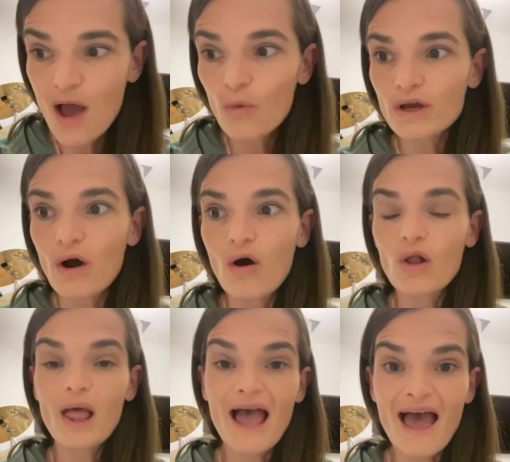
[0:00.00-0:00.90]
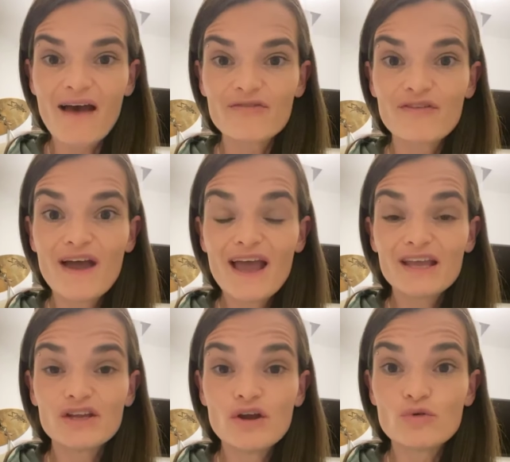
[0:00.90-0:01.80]
We all have,
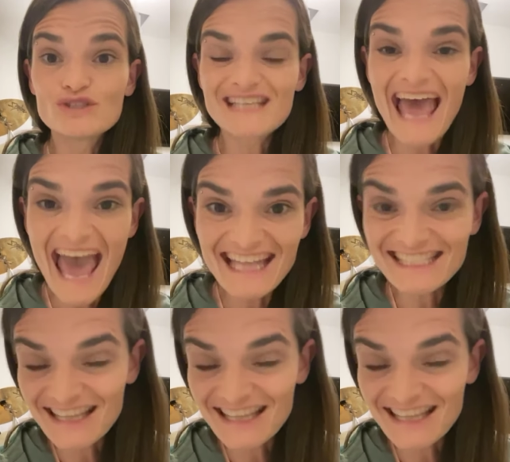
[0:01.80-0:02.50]
sad